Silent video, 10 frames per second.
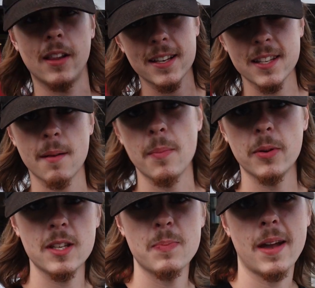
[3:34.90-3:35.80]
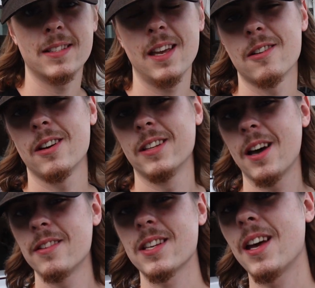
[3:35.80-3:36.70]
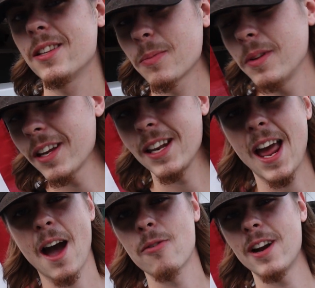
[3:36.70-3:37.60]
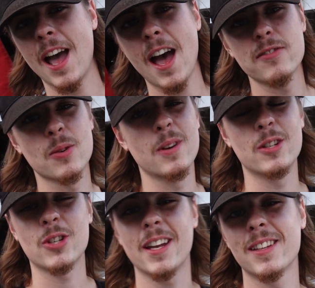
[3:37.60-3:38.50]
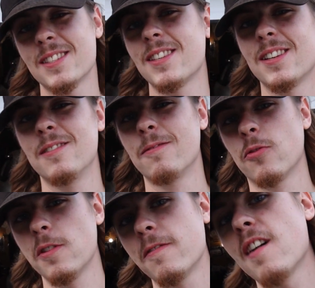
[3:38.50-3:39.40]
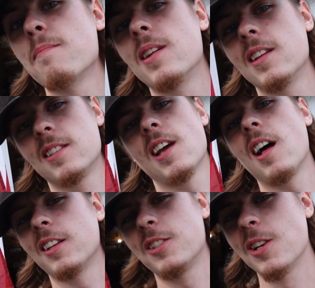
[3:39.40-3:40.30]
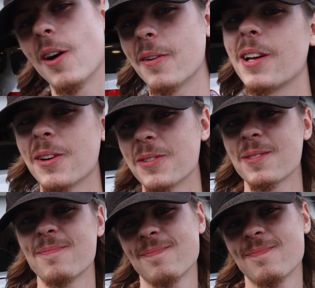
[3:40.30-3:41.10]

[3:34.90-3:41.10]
last time I put this back together on the other side, it took me like an hour and a half, so I'm gonna try and get this done in 45 minutes. I'll let you know how it goes.